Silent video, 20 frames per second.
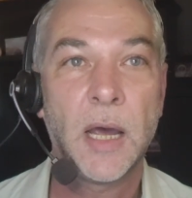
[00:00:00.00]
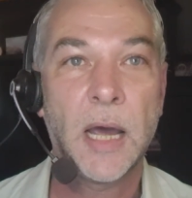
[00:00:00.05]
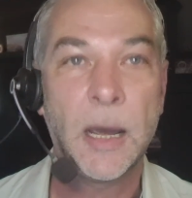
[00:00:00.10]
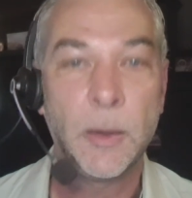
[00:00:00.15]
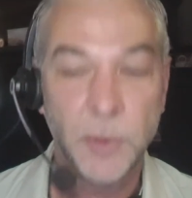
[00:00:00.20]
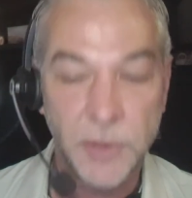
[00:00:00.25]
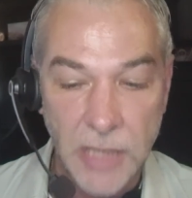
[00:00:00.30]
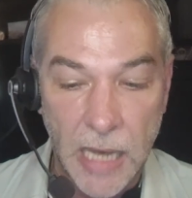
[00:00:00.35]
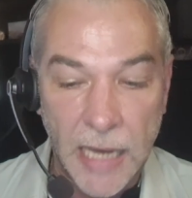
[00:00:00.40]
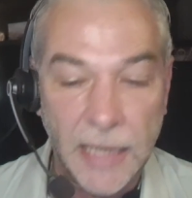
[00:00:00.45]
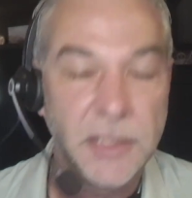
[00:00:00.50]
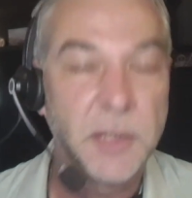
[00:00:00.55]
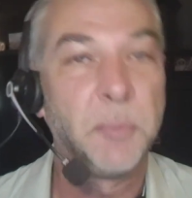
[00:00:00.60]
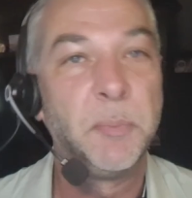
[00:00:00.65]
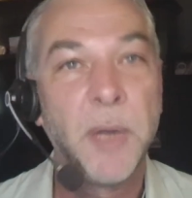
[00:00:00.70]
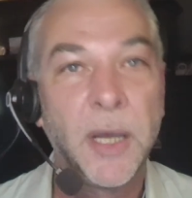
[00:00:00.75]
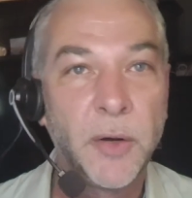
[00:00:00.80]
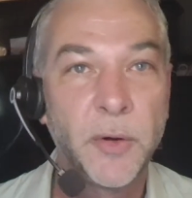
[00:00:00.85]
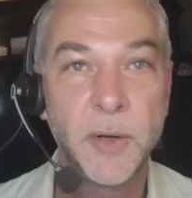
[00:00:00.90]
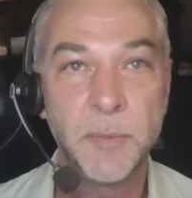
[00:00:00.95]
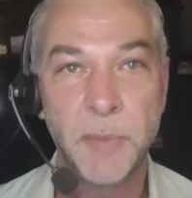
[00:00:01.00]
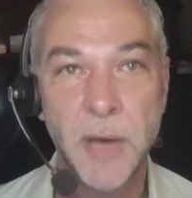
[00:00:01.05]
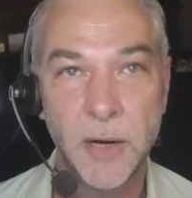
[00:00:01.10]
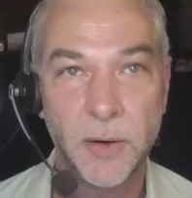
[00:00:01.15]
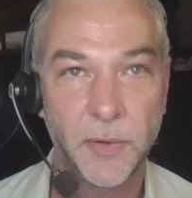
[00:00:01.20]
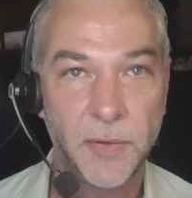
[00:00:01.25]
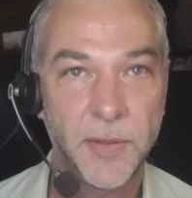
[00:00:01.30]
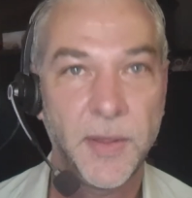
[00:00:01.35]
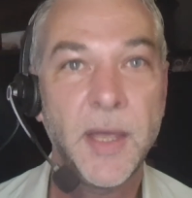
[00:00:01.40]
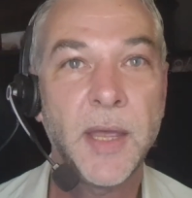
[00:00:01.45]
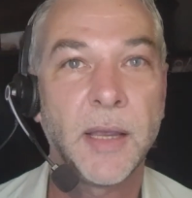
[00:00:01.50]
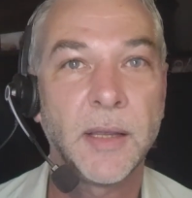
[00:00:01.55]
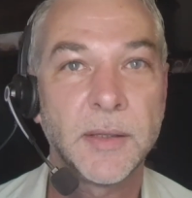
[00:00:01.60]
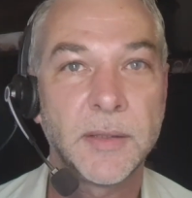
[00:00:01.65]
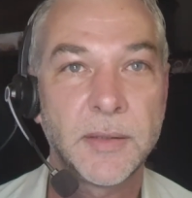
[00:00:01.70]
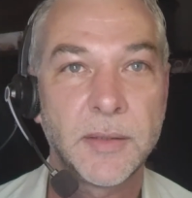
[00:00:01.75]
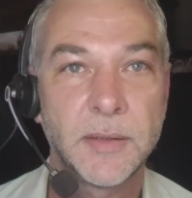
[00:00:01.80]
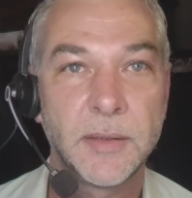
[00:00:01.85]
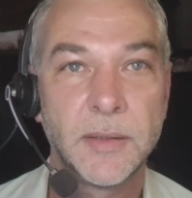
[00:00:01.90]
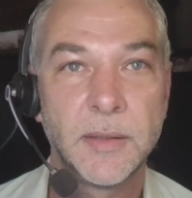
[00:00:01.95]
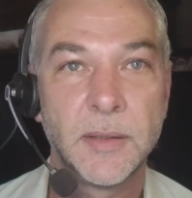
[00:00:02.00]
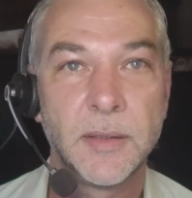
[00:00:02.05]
I was on to bigger and better things.